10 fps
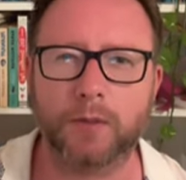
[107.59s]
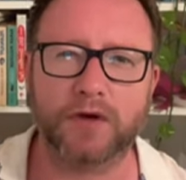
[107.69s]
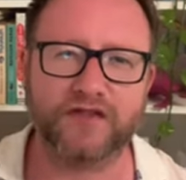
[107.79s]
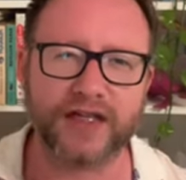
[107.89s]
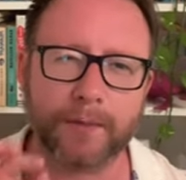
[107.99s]

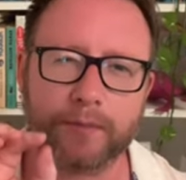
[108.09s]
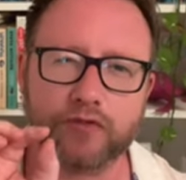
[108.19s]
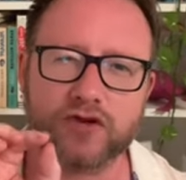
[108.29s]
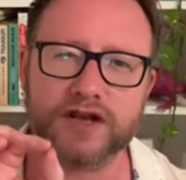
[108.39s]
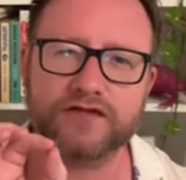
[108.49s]
But for that
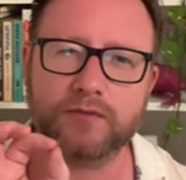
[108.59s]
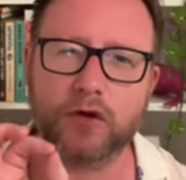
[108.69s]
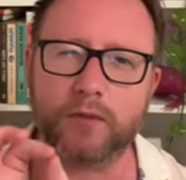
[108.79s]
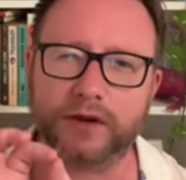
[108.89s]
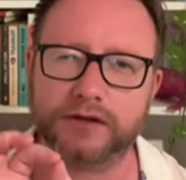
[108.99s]
brief
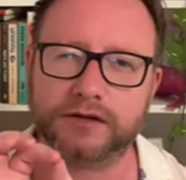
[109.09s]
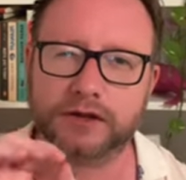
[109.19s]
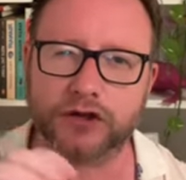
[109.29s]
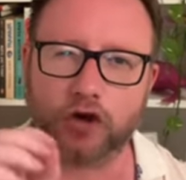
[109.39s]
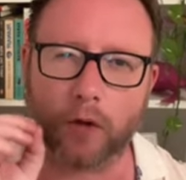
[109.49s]
moment,
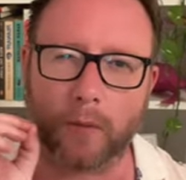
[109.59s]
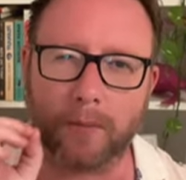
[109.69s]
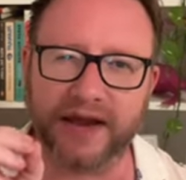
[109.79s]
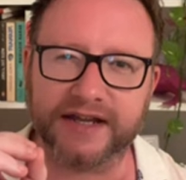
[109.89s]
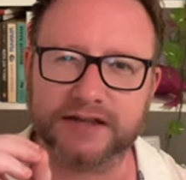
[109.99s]
you're
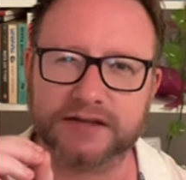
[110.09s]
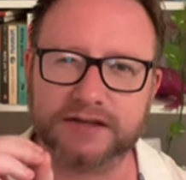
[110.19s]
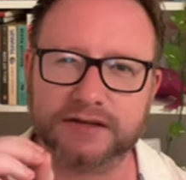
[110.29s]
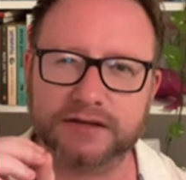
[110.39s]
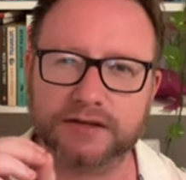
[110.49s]

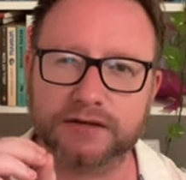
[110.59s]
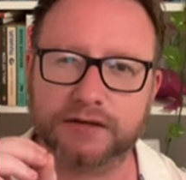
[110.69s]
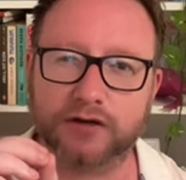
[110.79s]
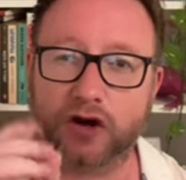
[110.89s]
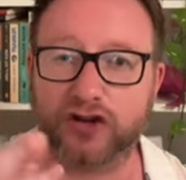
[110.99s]
mates,
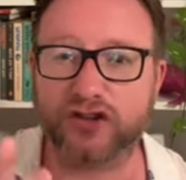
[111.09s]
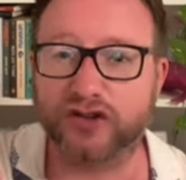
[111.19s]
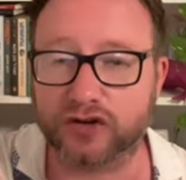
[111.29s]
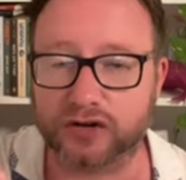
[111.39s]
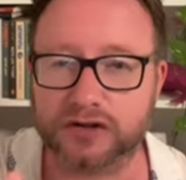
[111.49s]
or you're
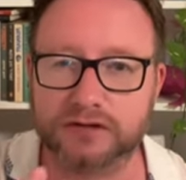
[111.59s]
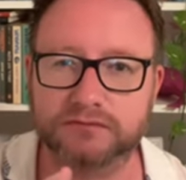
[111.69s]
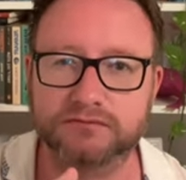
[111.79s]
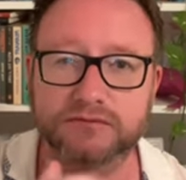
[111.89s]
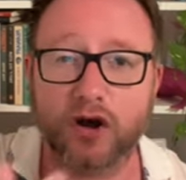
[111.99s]
ducks,
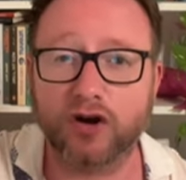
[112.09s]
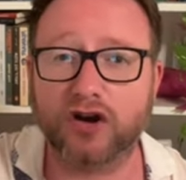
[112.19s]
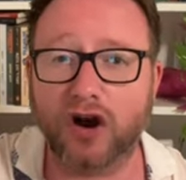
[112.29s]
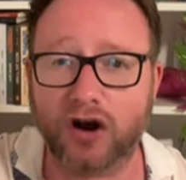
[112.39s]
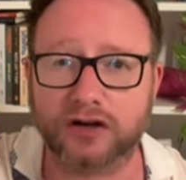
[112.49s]
or
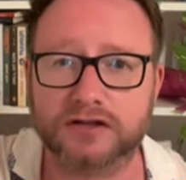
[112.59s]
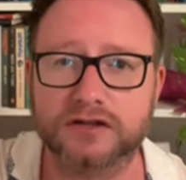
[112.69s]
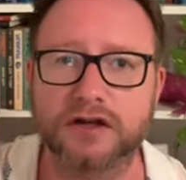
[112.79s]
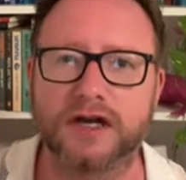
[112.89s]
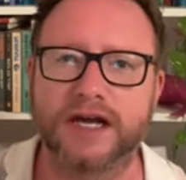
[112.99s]
cocks.